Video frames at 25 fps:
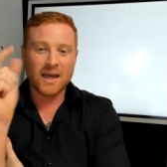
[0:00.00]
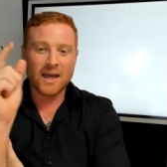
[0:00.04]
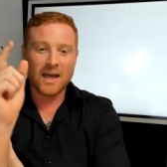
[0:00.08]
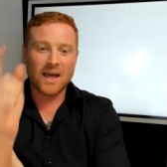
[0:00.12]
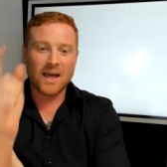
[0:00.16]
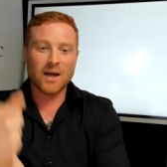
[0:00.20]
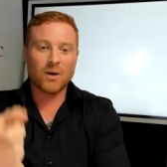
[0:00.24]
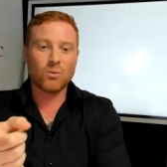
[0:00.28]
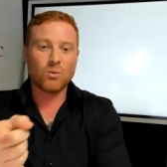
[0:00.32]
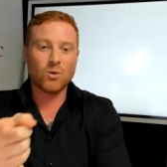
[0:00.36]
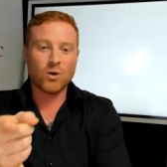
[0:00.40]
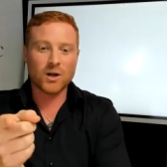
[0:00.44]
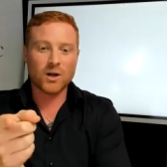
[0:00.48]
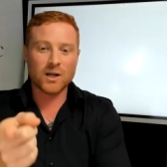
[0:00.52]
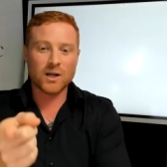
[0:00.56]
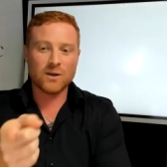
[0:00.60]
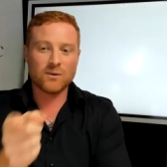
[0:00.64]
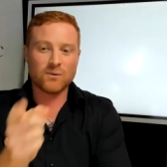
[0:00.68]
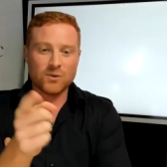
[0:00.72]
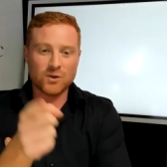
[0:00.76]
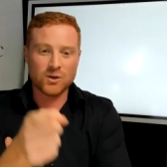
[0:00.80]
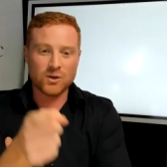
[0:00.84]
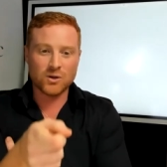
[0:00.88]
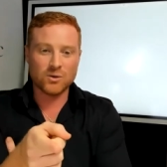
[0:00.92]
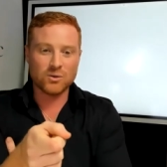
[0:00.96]
And what
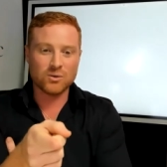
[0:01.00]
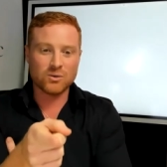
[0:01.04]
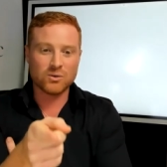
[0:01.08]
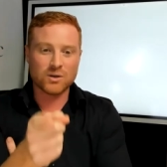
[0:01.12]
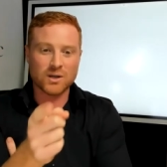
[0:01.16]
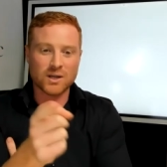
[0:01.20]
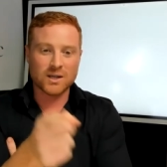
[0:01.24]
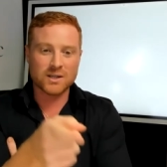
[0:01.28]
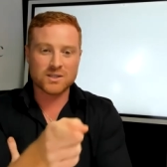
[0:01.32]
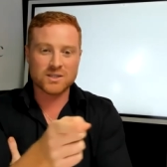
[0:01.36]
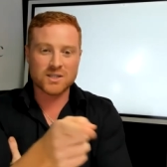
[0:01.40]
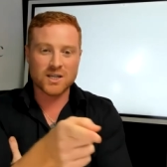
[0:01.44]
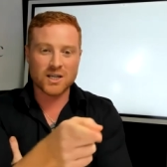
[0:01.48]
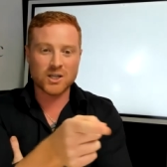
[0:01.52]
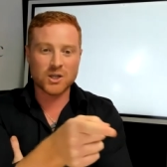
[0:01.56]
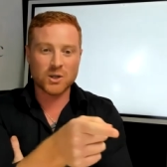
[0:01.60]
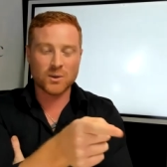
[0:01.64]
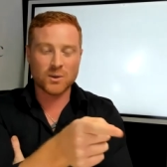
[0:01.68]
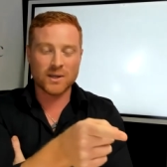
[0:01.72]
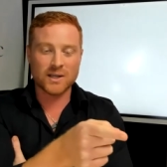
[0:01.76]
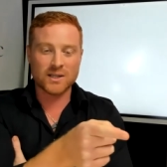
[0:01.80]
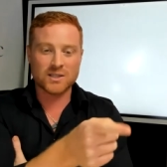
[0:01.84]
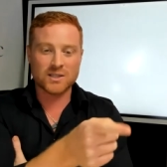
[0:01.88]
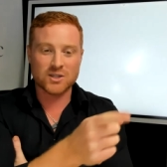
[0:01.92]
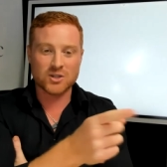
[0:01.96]
if you
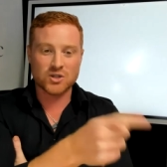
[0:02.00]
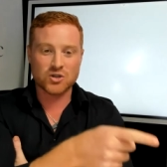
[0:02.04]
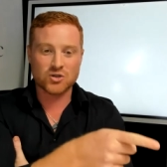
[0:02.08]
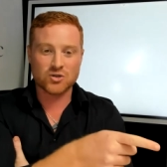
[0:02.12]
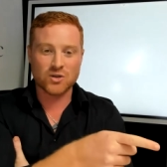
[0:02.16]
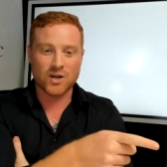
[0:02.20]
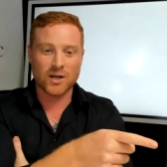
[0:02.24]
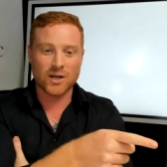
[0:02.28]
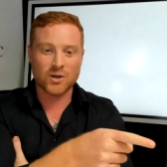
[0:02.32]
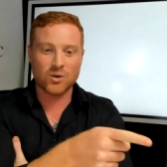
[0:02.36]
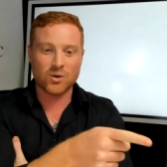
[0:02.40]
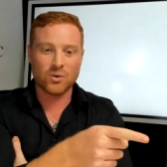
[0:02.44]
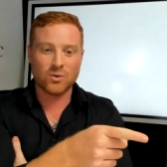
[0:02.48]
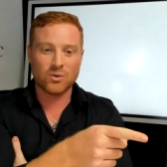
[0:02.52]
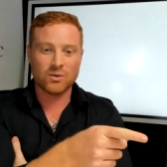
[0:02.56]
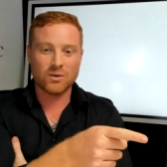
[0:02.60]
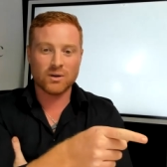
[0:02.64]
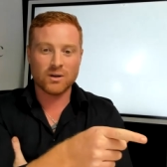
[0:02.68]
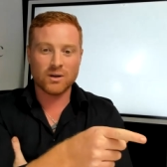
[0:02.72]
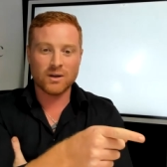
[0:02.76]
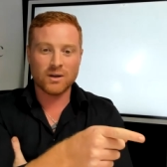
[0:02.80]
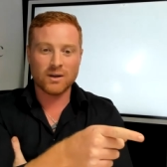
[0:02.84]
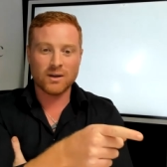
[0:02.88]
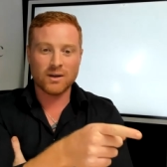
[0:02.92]
continuing to struggle